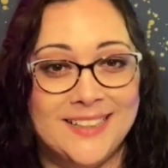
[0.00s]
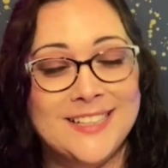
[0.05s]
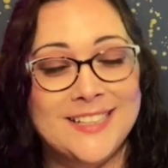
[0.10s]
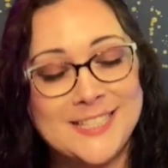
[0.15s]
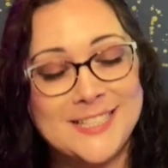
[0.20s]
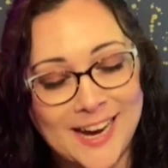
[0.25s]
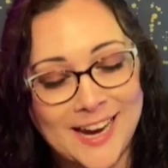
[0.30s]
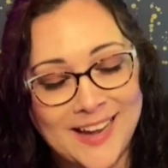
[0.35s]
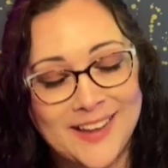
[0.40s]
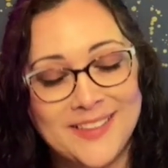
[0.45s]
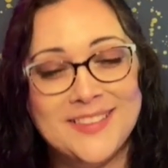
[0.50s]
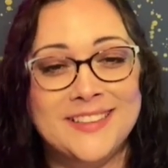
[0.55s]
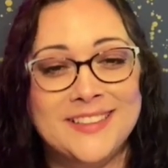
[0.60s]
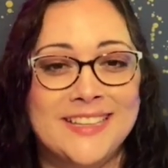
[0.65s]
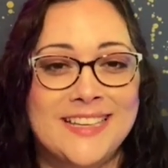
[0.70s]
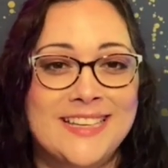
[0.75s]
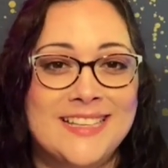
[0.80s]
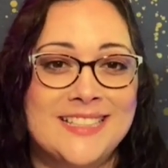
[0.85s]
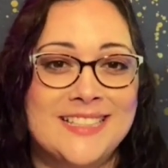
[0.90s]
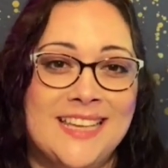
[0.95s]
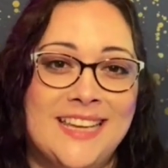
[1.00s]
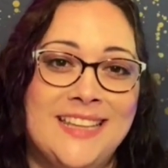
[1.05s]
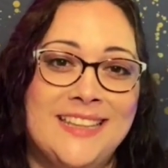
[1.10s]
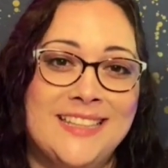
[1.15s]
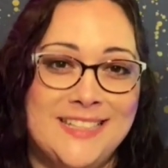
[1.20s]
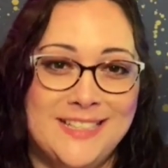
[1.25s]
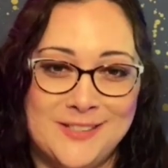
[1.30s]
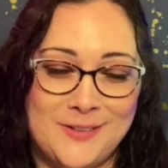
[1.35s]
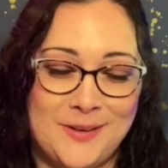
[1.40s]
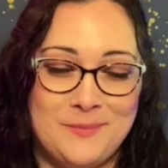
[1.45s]
check out the links in the
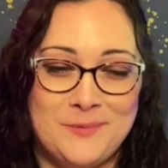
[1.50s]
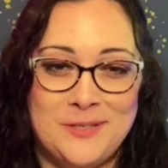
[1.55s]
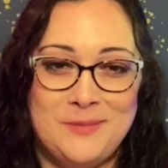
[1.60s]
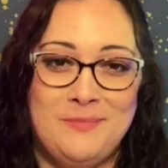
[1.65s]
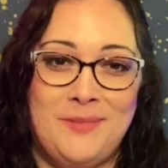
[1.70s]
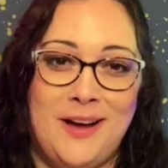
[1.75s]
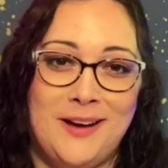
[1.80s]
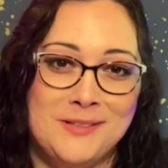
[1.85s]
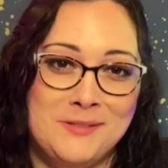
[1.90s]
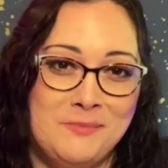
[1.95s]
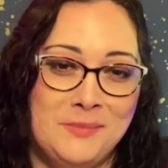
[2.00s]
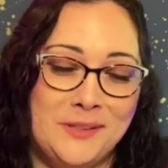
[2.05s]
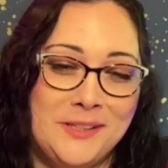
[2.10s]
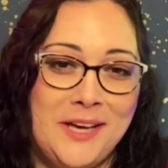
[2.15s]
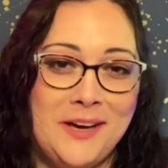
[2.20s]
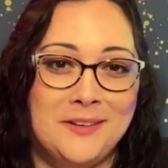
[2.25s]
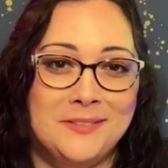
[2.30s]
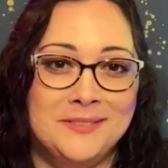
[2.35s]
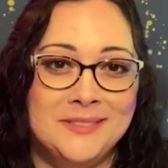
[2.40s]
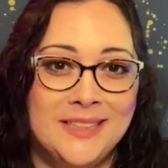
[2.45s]
description box below.